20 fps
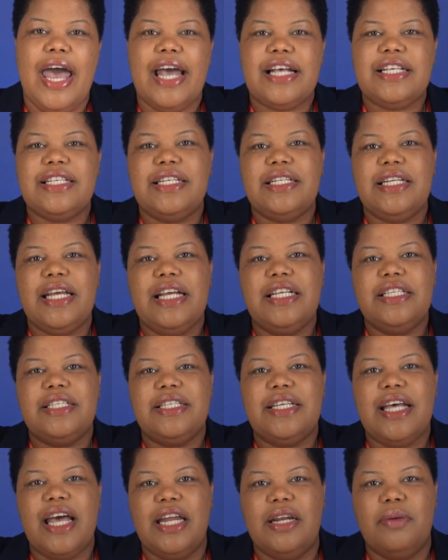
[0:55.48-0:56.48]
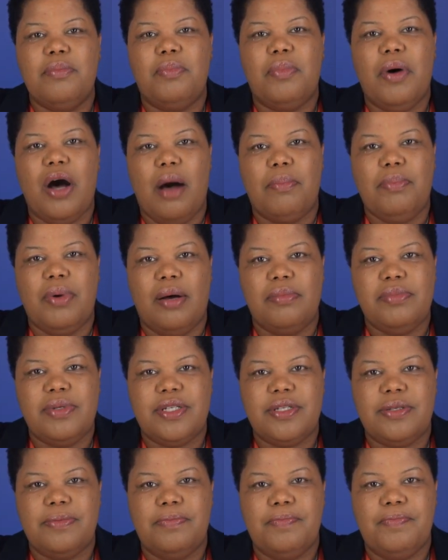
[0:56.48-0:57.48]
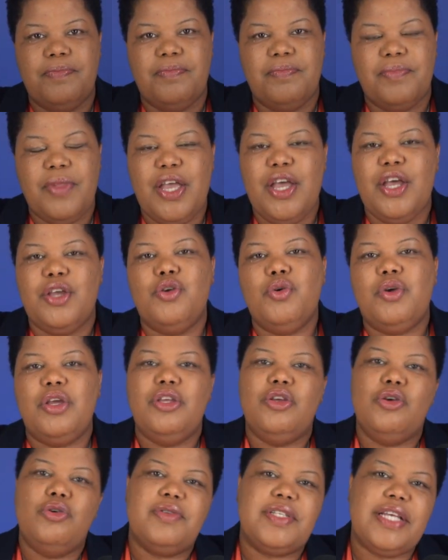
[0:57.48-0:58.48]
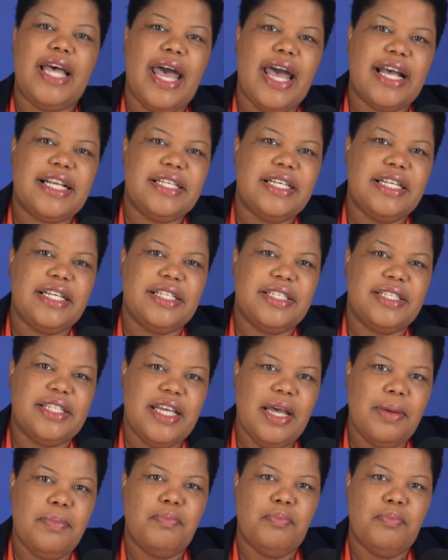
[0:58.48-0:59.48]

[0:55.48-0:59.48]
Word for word: Exit intent pop-ups. You can use exit intent